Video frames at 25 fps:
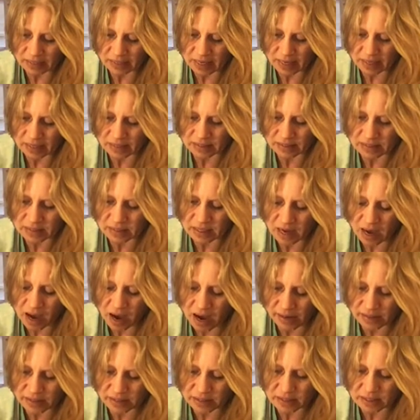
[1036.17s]
and its
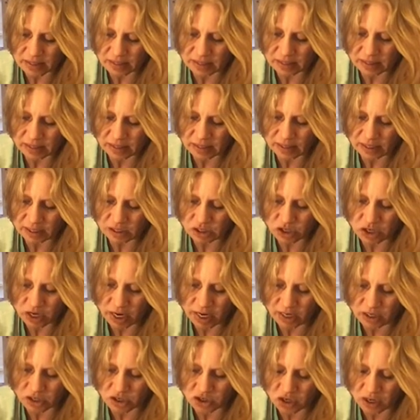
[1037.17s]
constantly
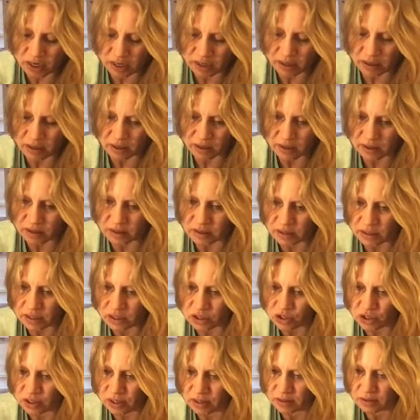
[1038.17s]
changing
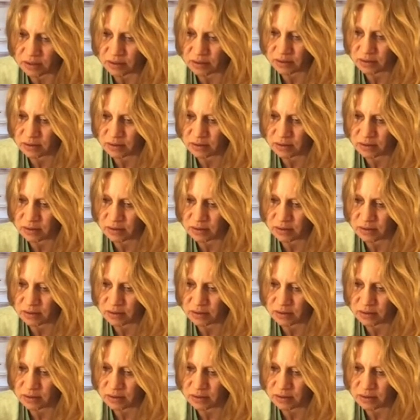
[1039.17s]
conditions.